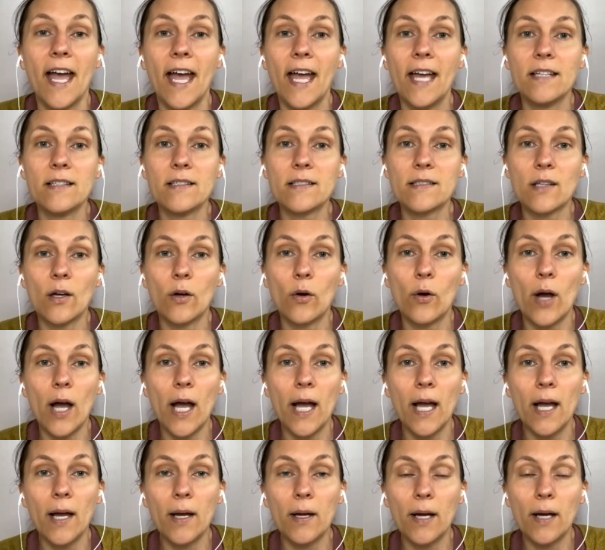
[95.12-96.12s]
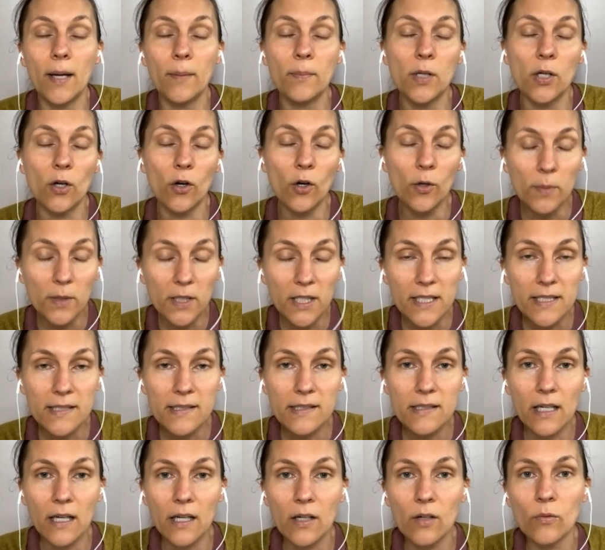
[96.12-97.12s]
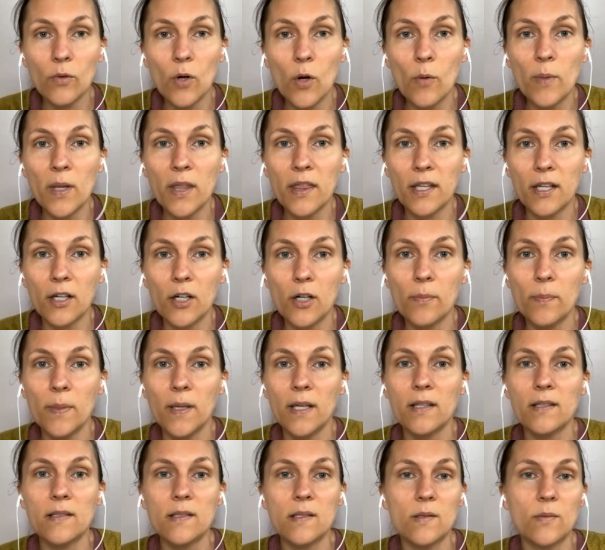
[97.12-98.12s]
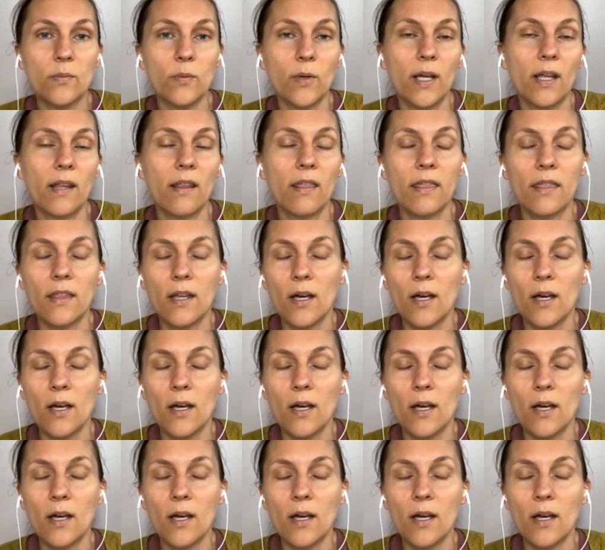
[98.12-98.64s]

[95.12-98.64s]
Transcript: And so I'm an herbalist and aromatherapist with